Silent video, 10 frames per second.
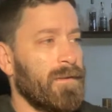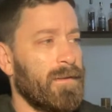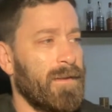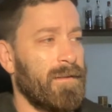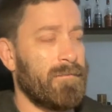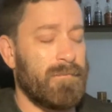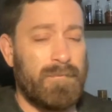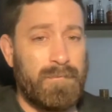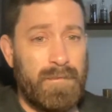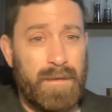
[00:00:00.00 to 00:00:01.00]

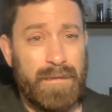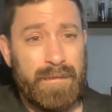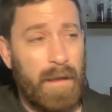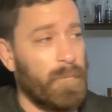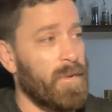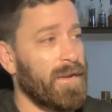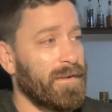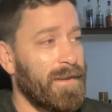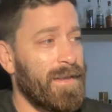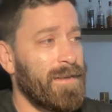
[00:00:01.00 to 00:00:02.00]
Hit that big
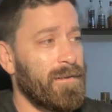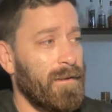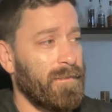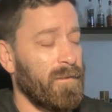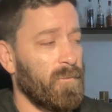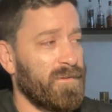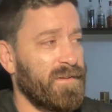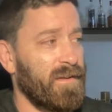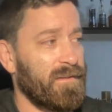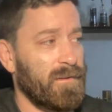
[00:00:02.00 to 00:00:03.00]
knee, and then once
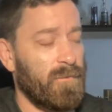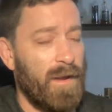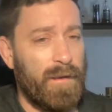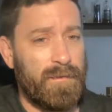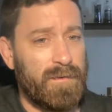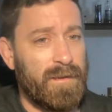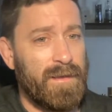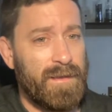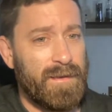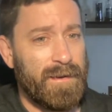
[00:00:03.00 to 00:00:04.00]
he hit the ground,
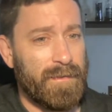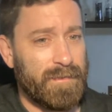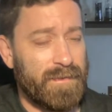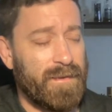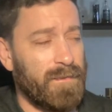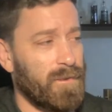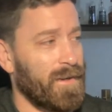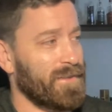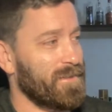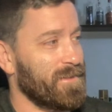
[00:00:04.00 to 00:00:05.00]
the killer
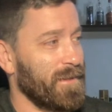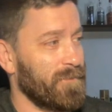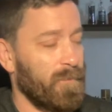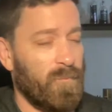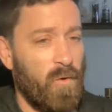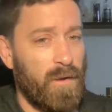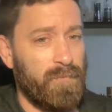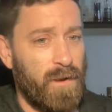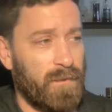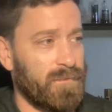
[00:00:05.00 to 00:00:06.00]
instinct from
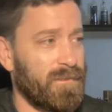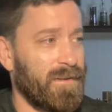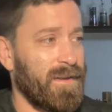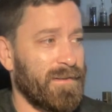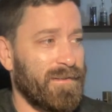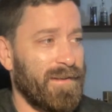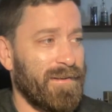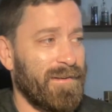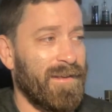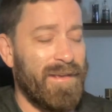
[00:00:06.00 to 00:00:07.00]
Royval kicked
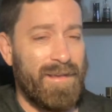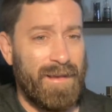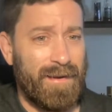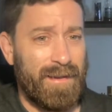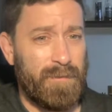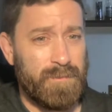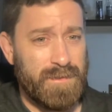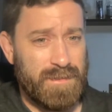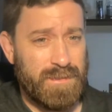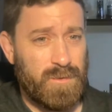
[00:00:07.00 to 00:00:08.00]
in, and he was
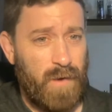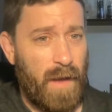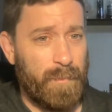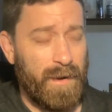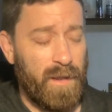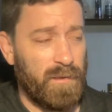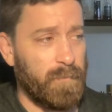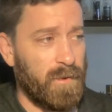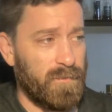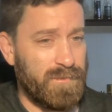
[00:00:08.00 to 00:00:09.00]
just dropping
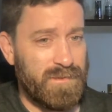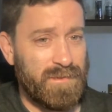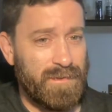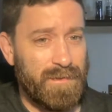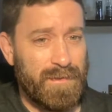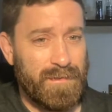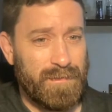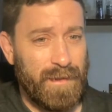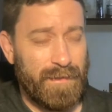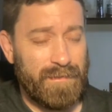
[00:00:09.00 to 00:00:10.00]
elbows
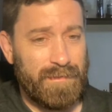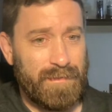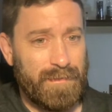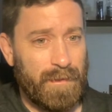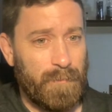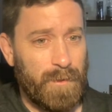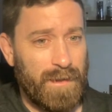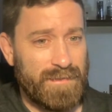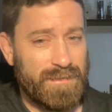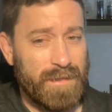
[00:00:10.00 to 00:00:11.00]
like they were
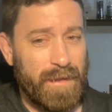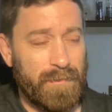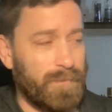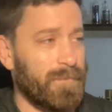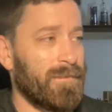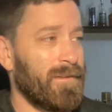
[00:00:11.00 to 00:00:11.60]
on sale.